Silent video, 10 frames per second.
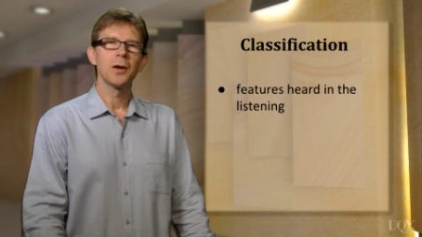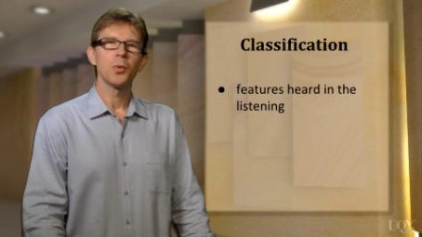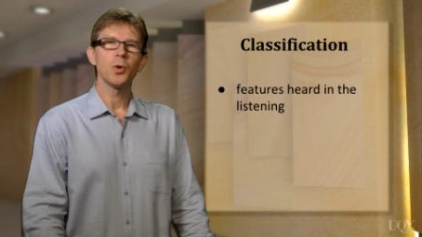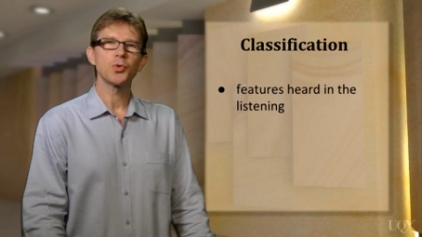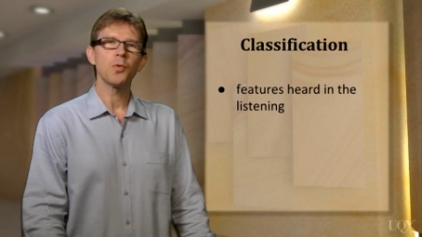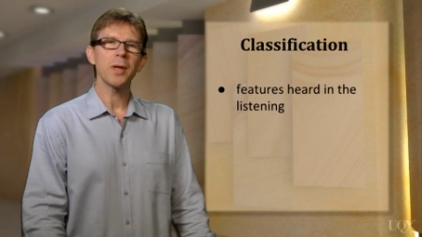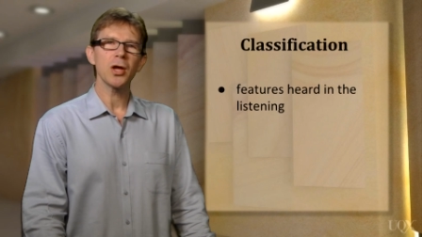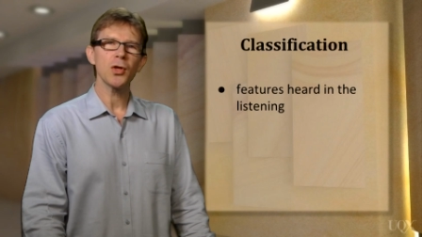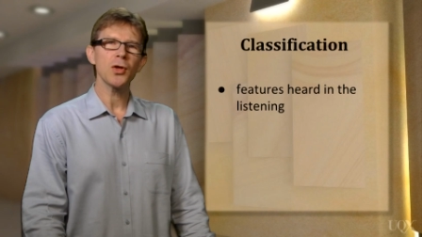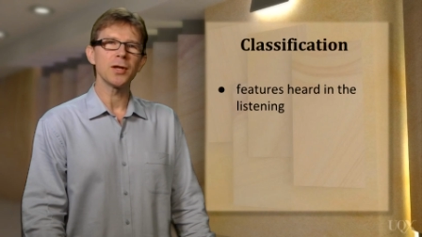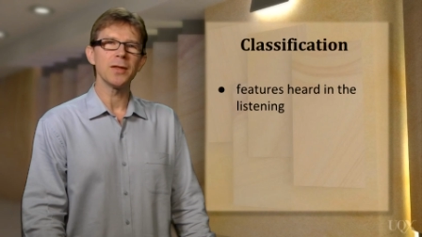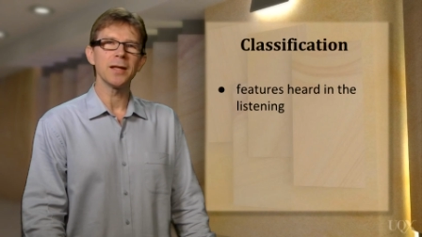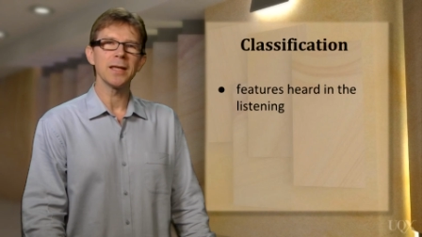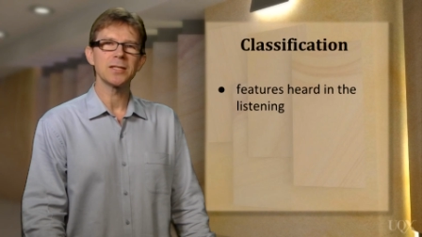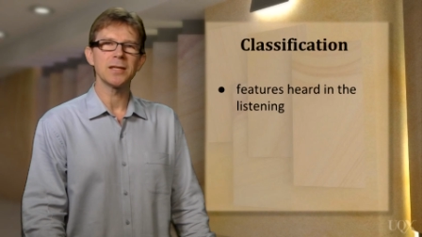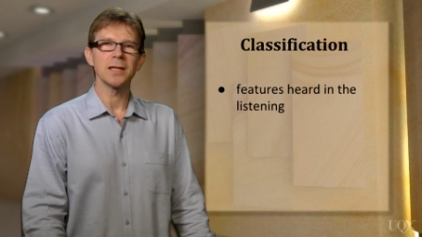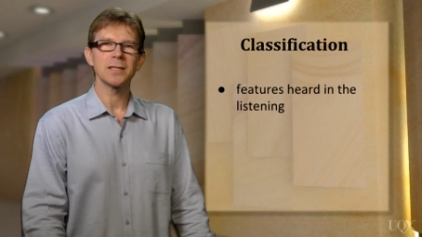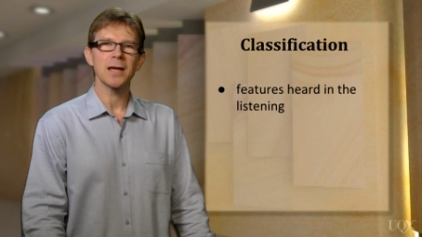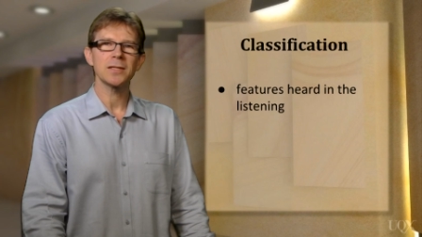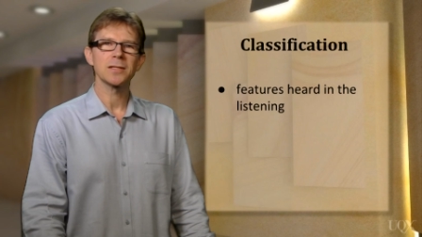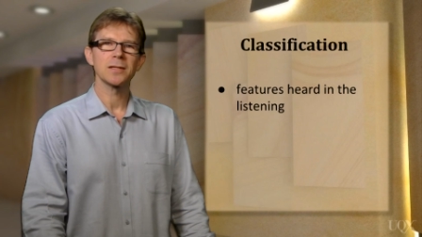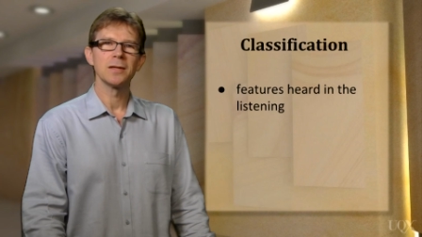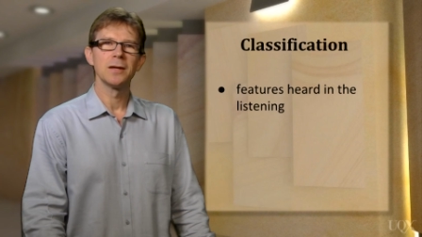which will be heard in the listening test,